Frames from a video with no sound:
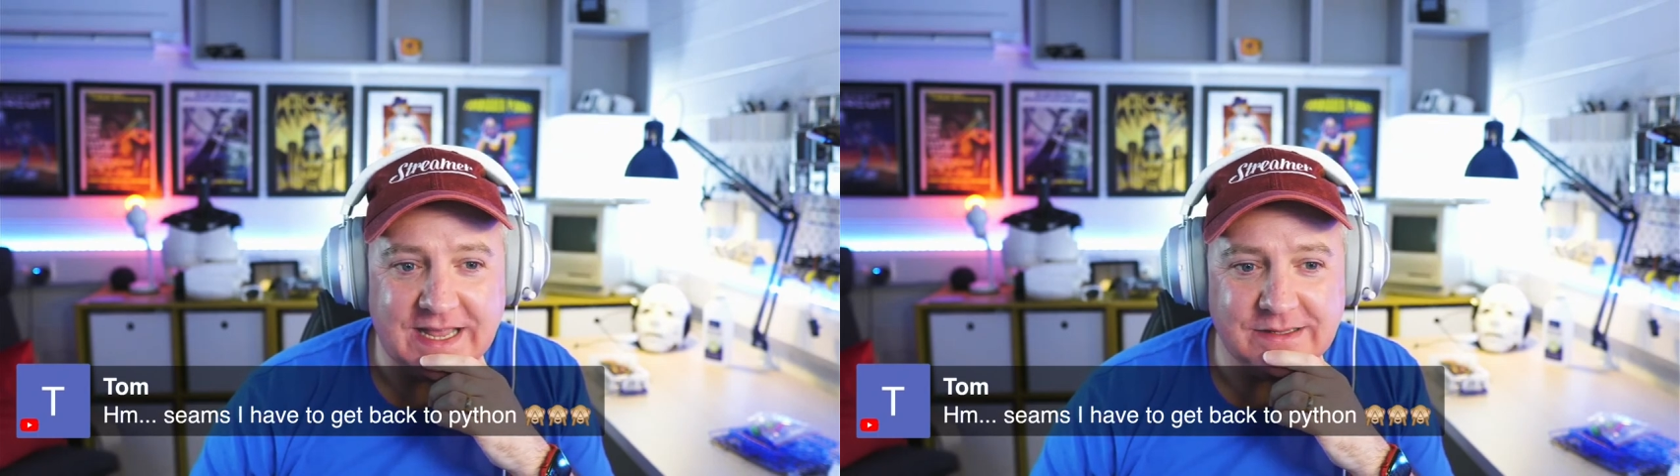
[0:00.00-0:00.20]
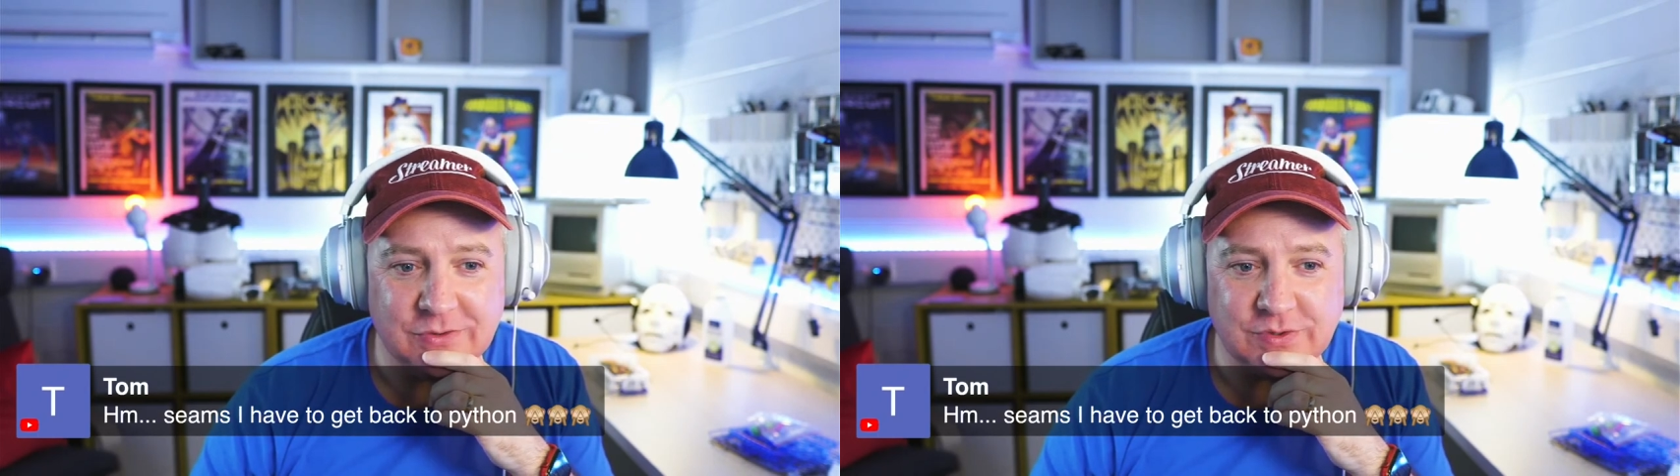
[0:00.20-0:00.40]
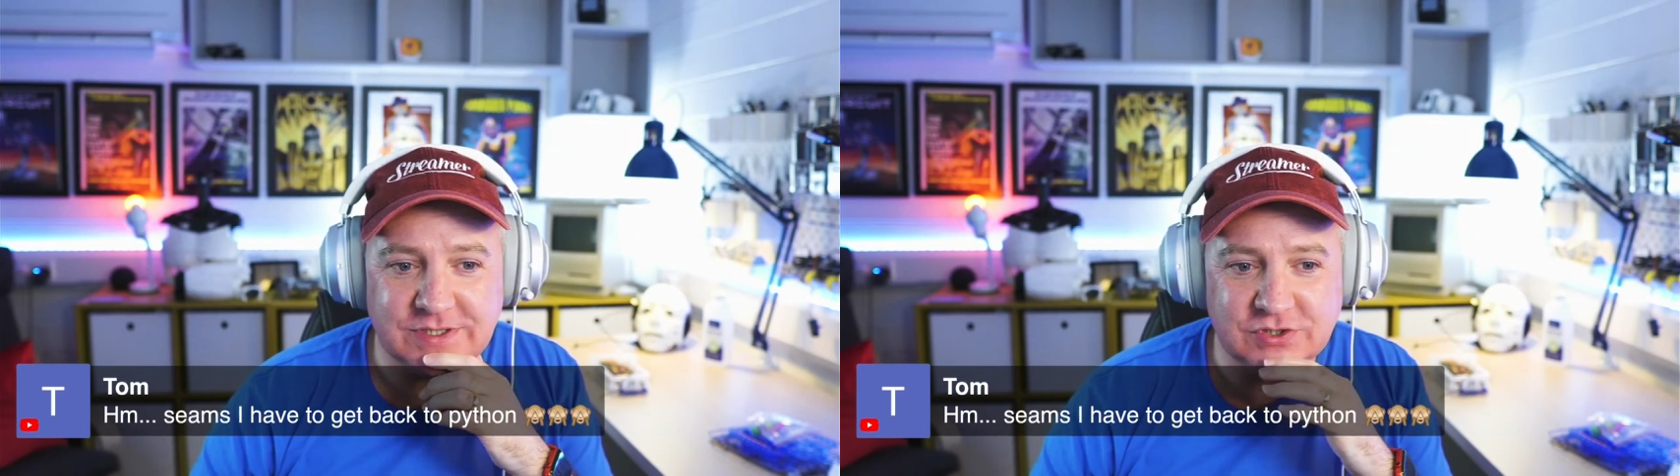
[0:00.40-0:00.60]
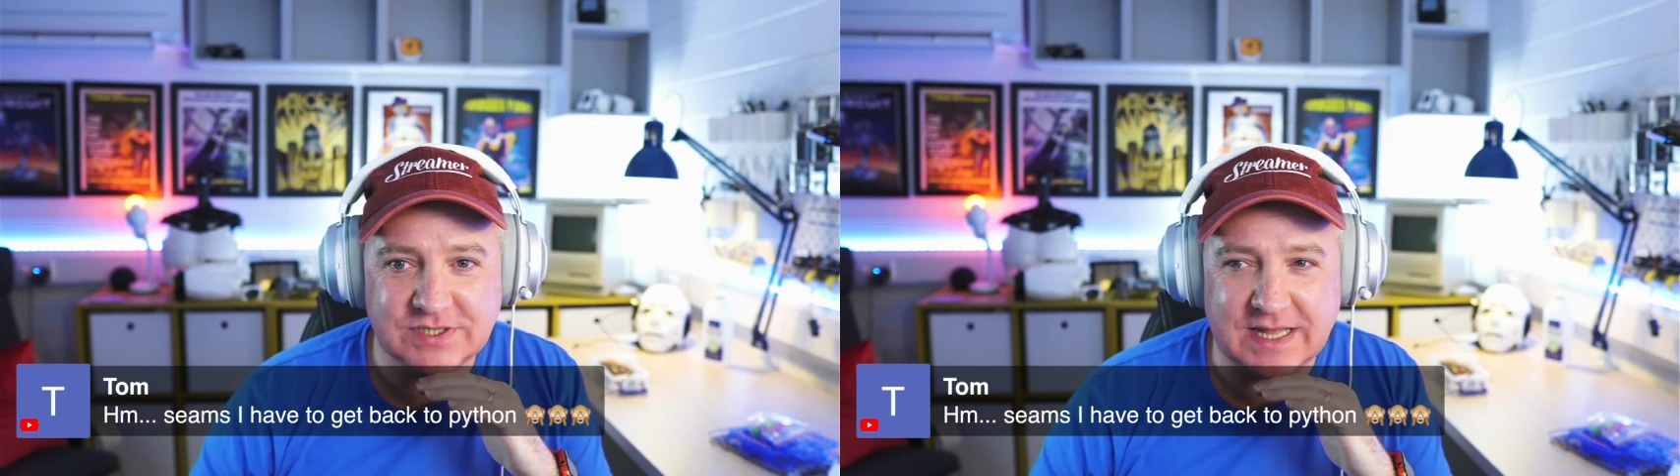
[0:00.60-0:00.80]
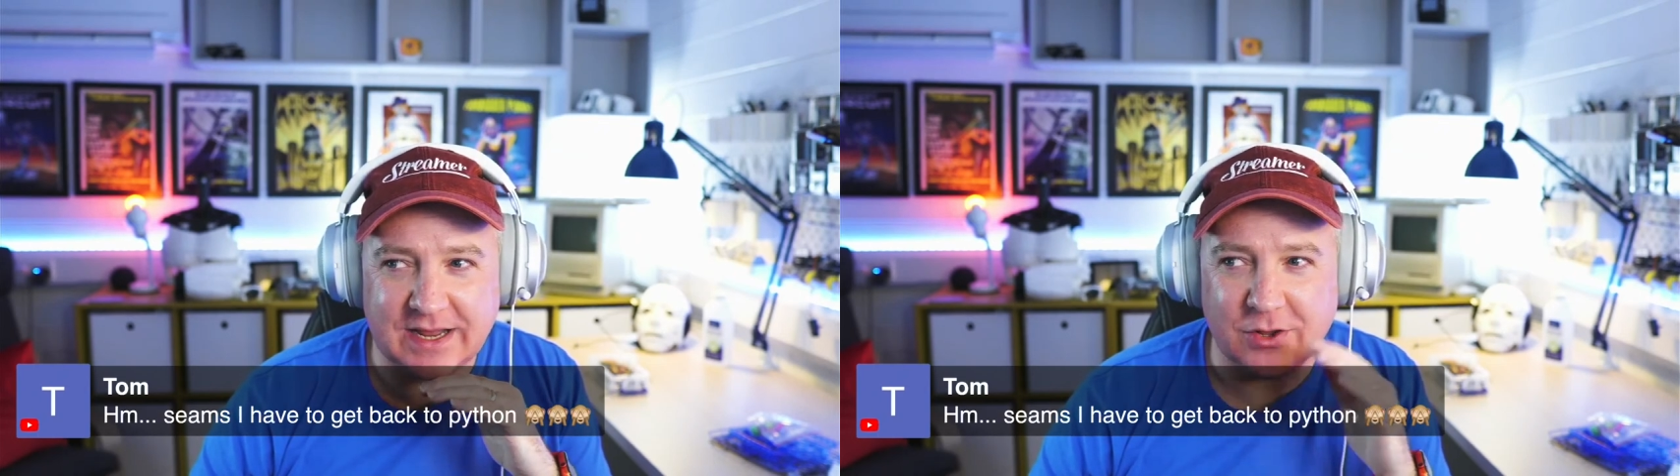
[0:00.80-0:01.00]
It looked
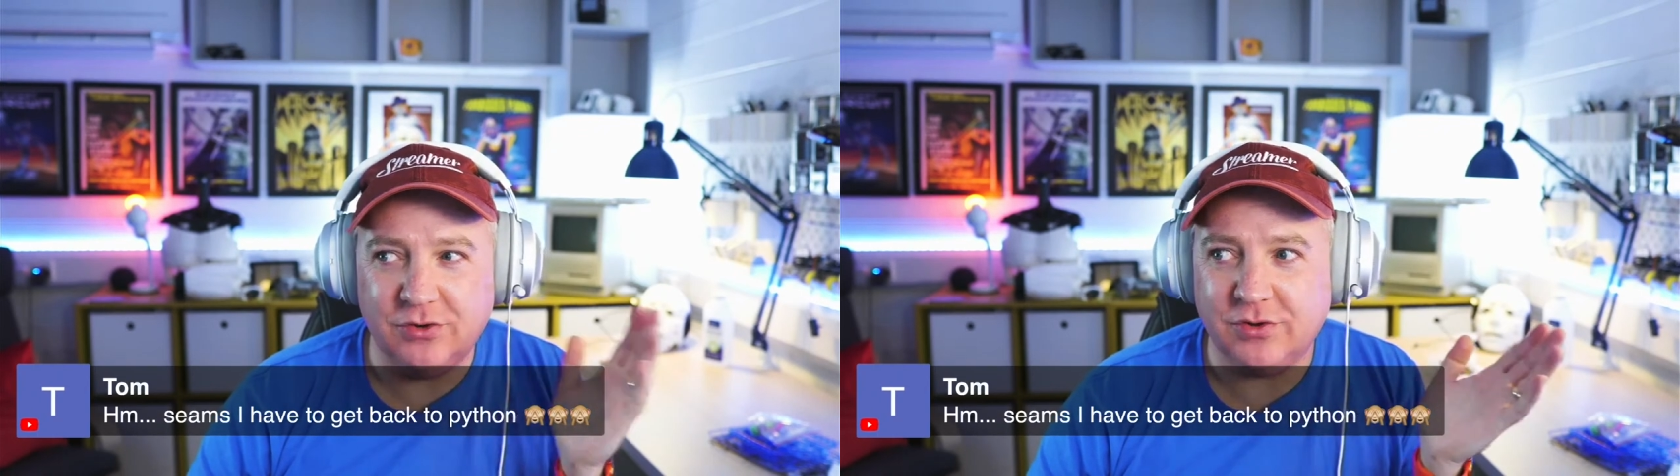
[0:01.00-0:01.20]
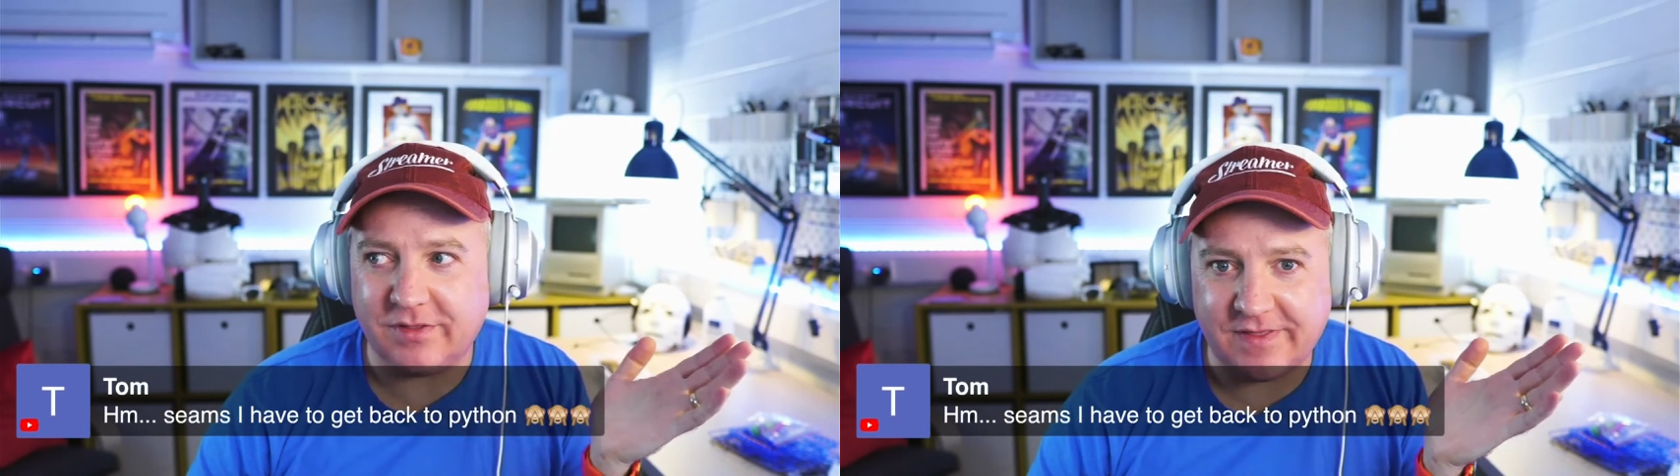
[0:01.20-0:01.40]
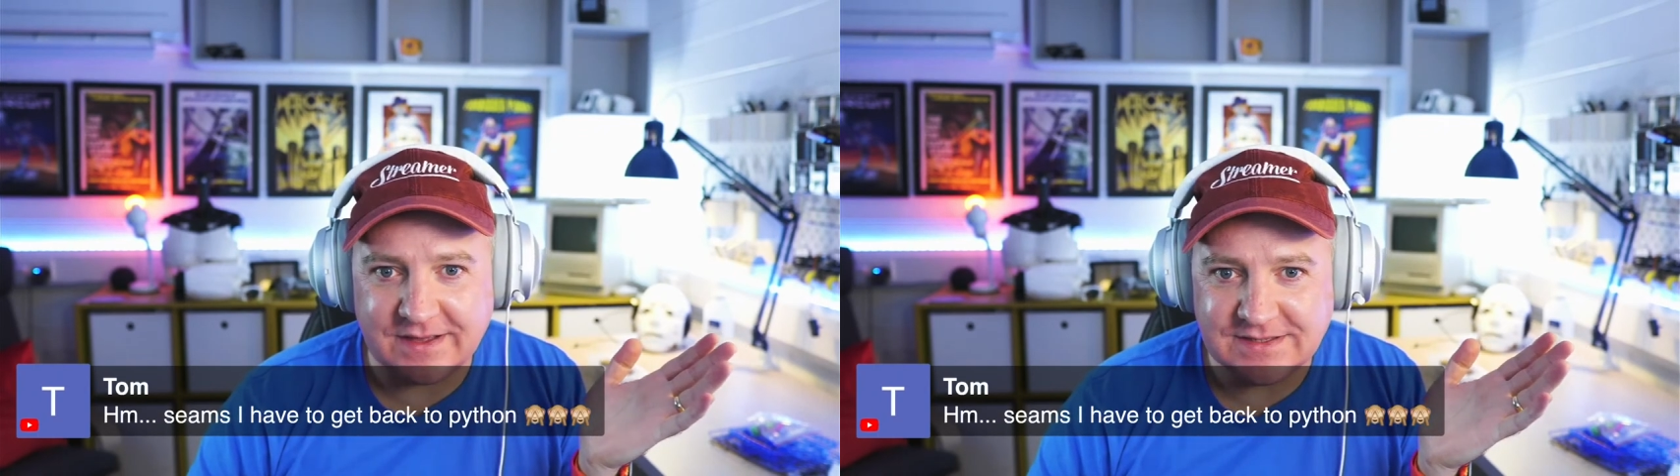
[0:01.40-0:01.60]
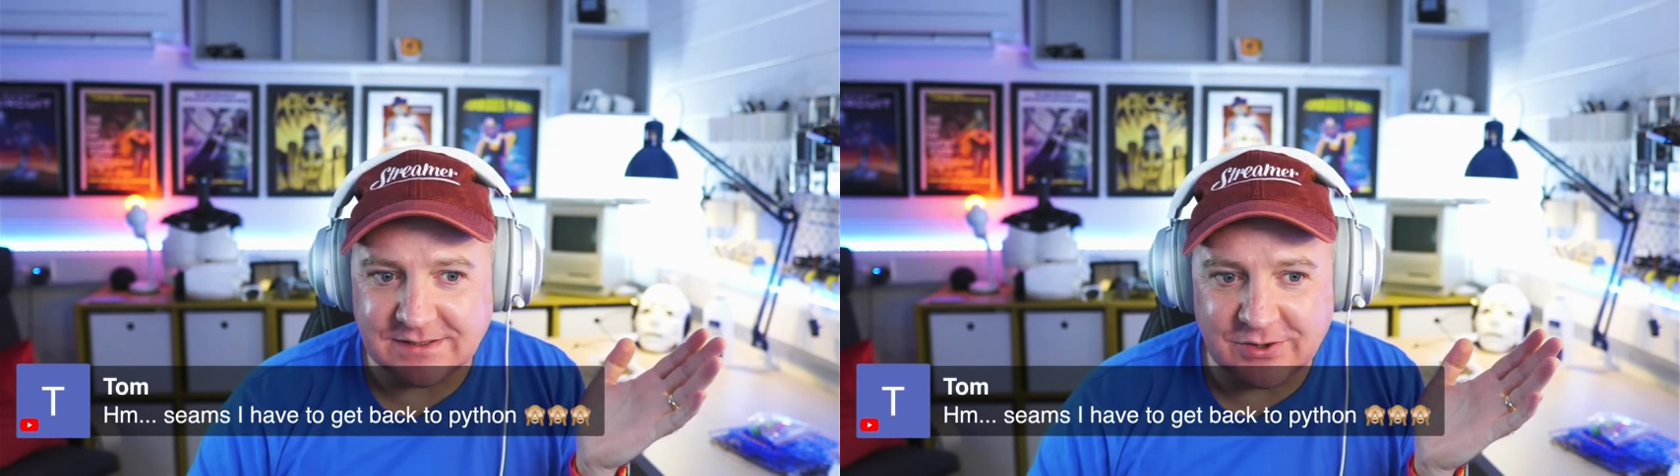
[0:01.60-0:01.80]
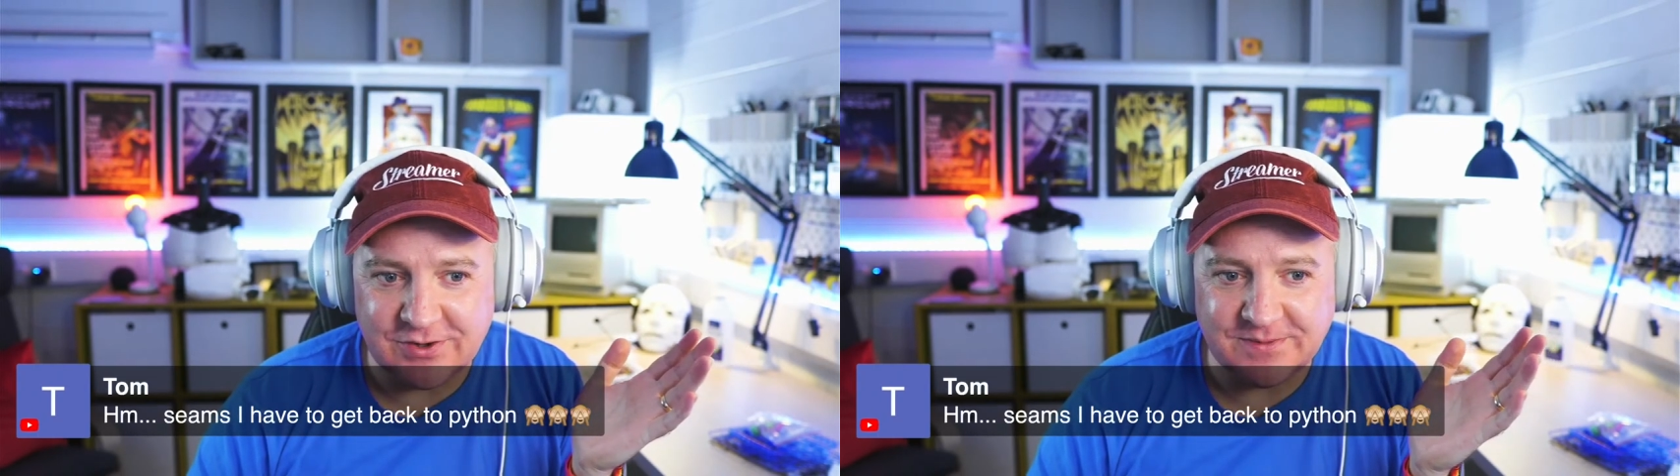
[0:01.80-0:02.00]
just like another thing to
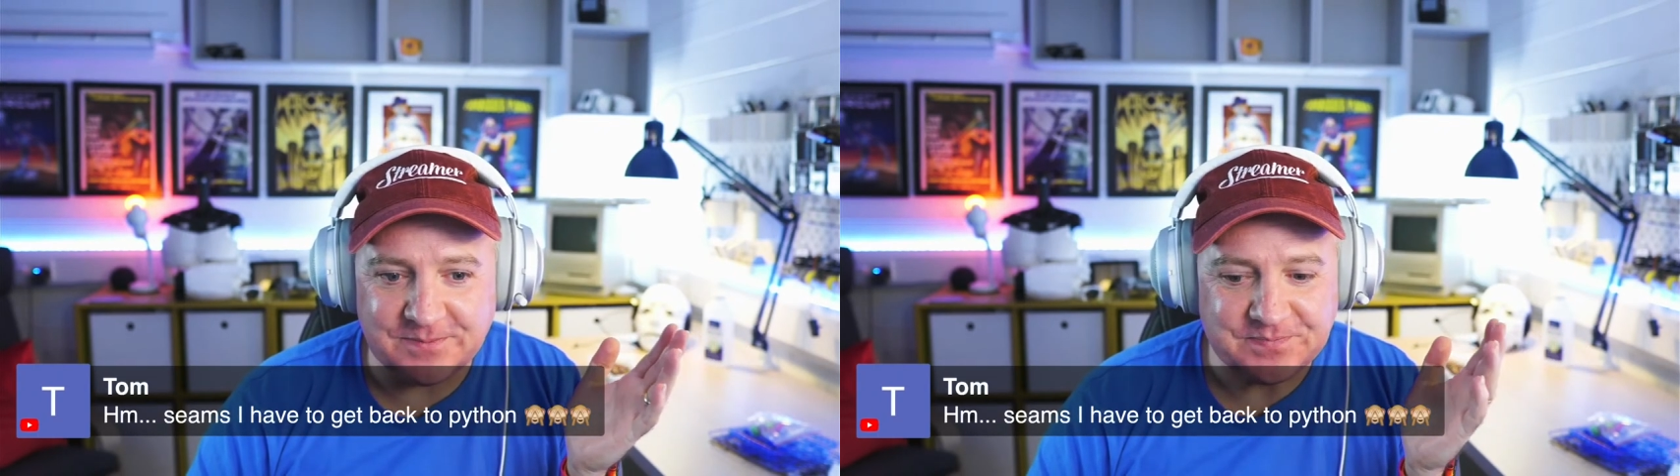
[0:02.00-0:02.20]
learn.